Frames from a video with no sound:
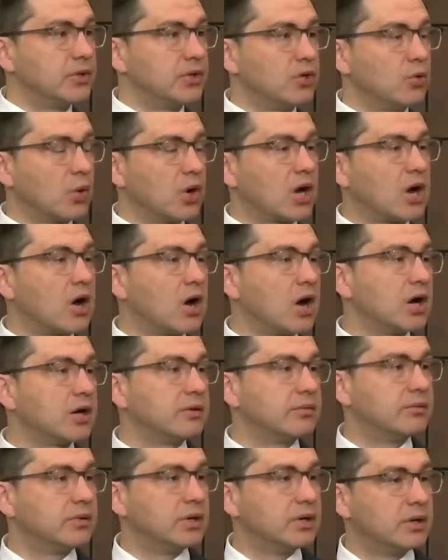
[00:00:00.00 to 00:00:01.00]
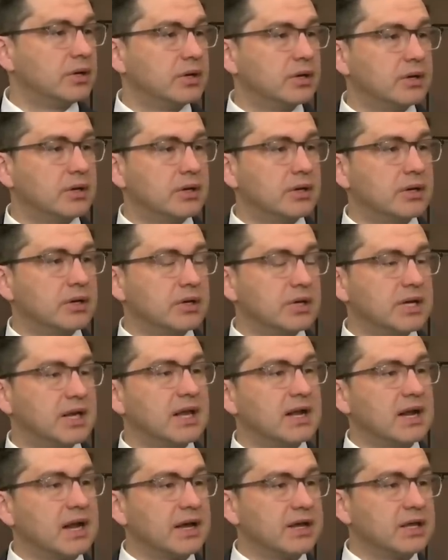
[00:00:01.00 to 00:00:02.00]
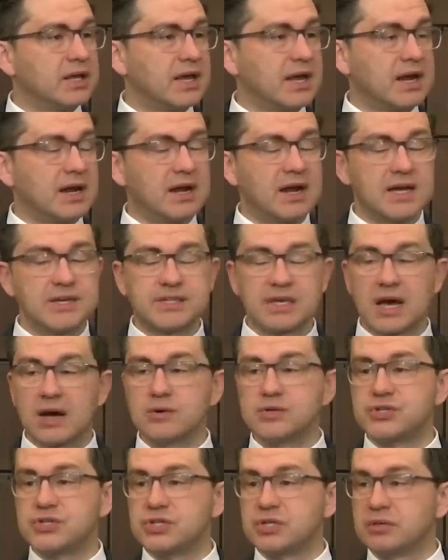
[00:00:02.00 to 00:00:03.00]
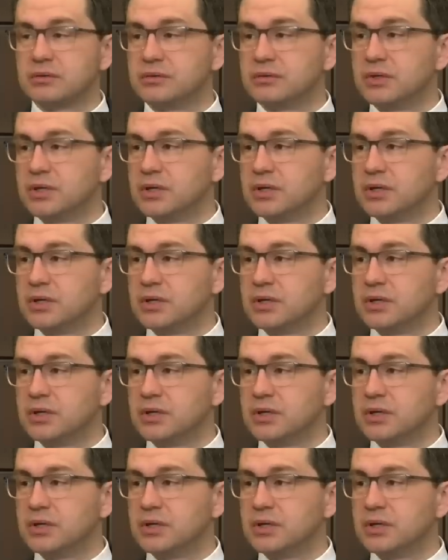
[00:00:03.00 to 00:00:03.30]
You work hard, you get a, you get a nice house,